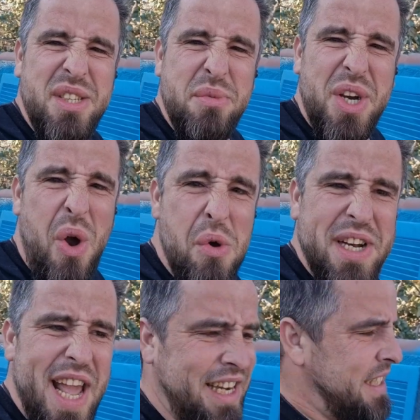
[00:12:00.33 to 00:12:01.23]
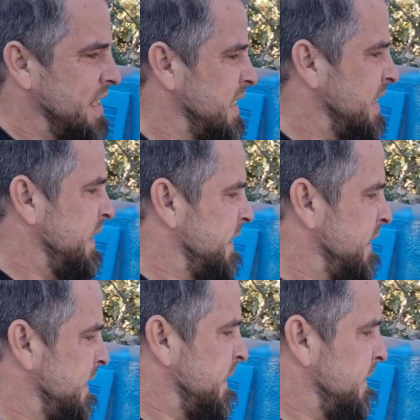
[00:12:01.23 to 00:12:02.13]
to record it!
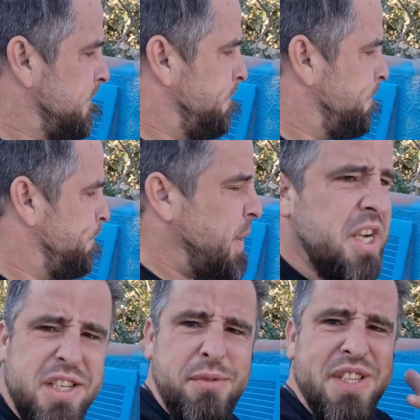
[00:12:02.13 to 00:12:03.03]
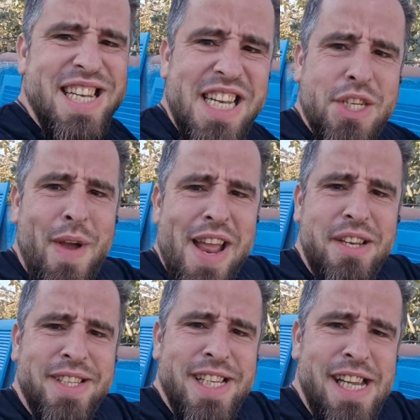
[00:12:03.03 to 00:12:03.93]
Because it was satisfying
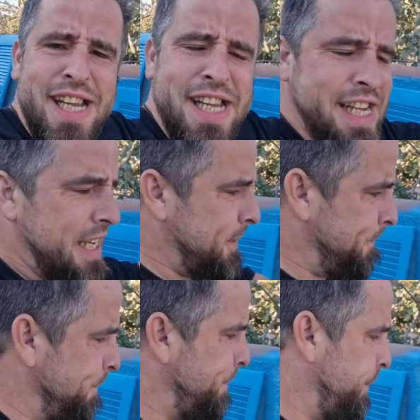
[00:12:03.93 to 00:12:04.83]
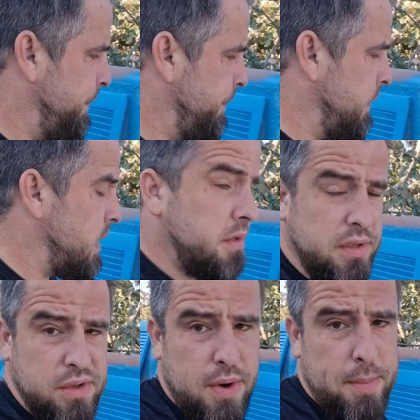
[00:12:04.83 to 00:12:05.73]
to see.
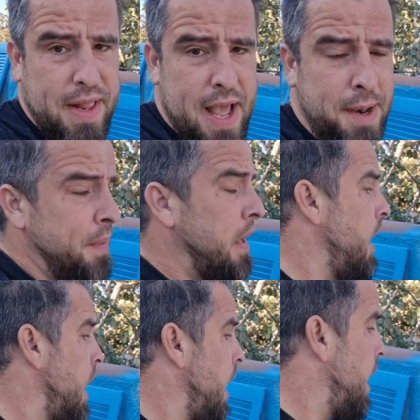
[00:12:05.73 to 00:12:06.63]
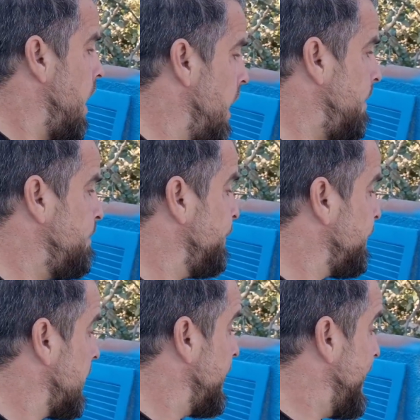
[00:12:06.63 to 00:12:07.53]
Sorry about that.
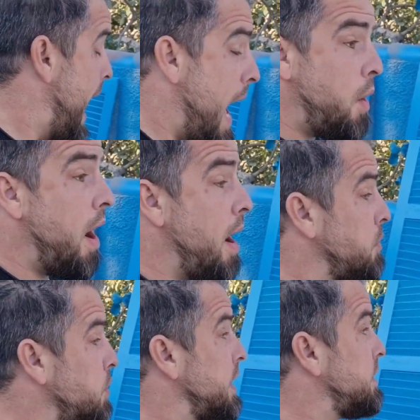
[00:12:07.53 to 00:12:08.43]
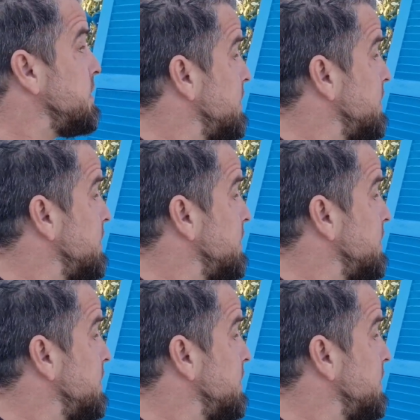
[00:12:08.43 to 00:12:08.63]
Now I'm going to